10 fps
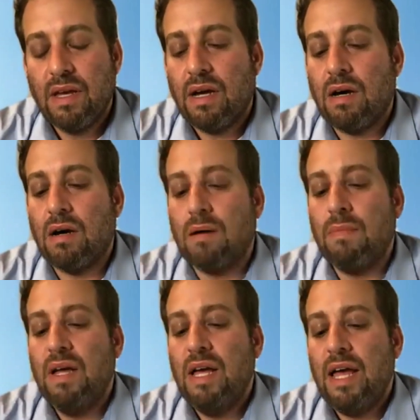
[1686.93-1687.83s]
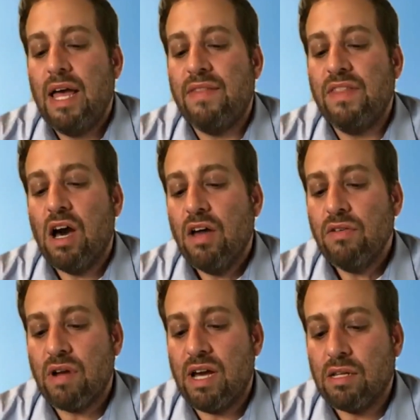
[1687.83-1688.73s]
And the
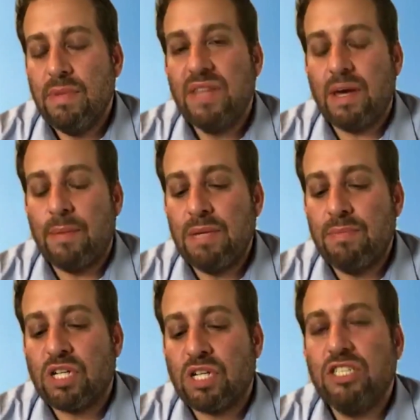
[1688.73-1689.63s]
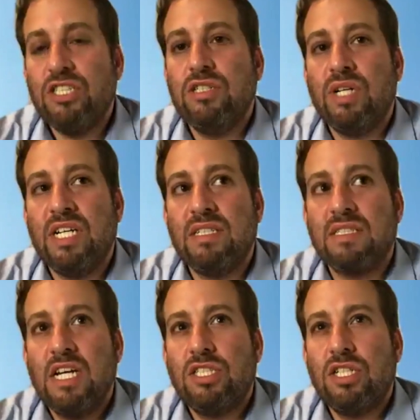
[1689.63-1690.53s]
other element that people can do is,
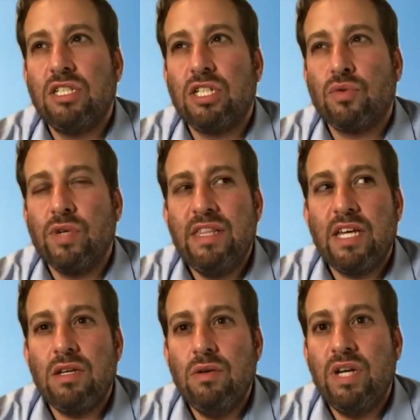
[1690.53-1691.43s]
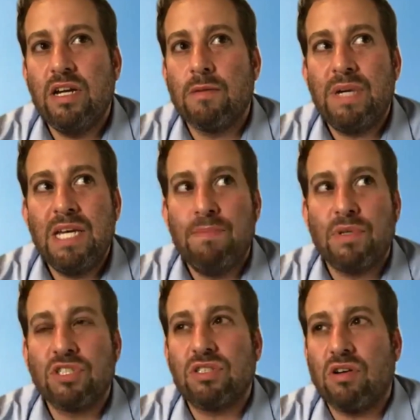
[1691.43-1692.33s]
to the degree that you hear people
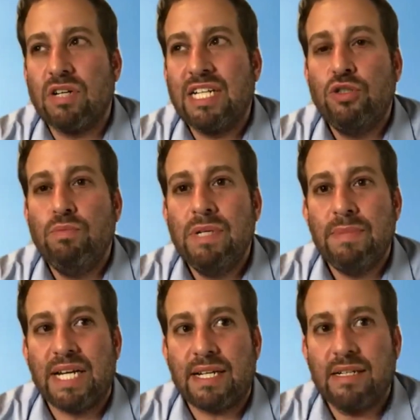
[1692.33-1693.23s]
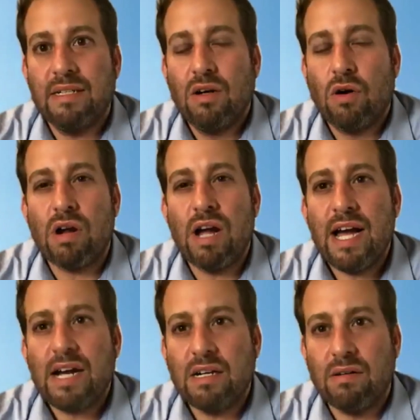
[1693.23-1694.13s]
starting to mimic or
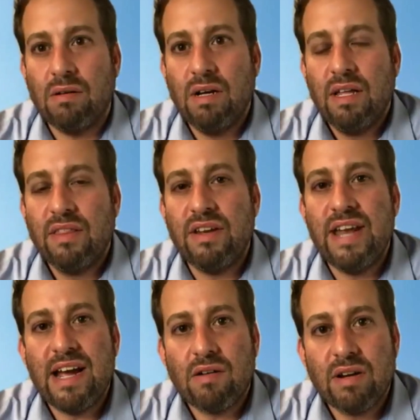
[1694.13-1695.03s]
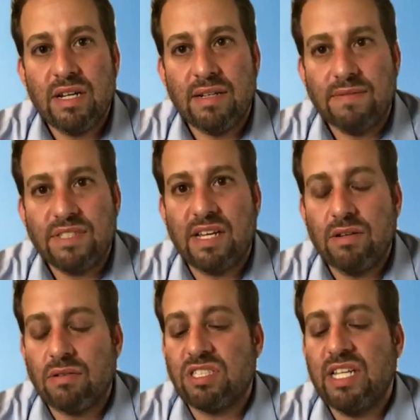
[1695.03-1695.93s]
echo the narratives that
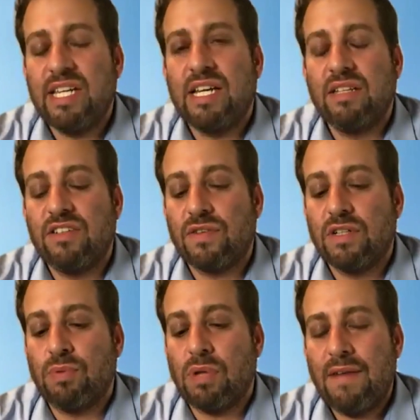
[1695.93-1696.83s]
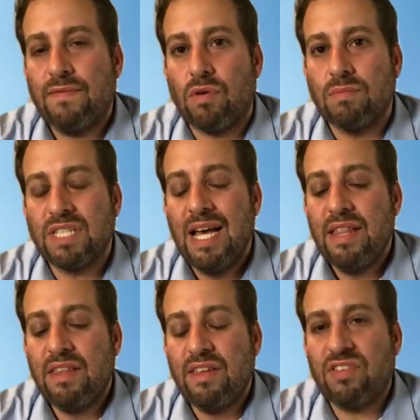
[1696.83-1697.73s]
you're seeing in these fringe platforms,
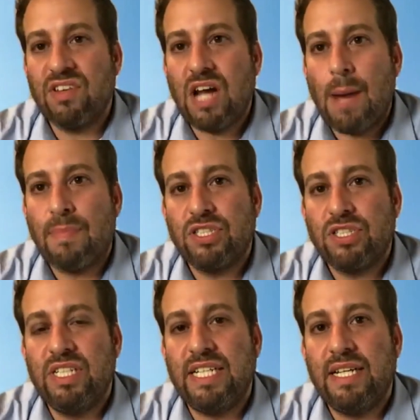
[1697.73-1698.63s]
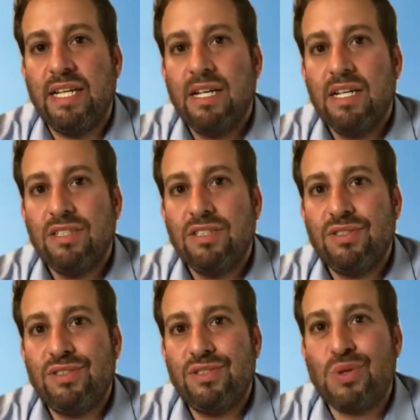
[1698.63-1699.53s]
this is an opportunity
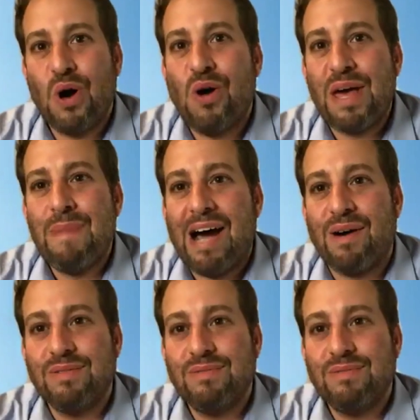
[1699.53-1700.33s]
to call them out,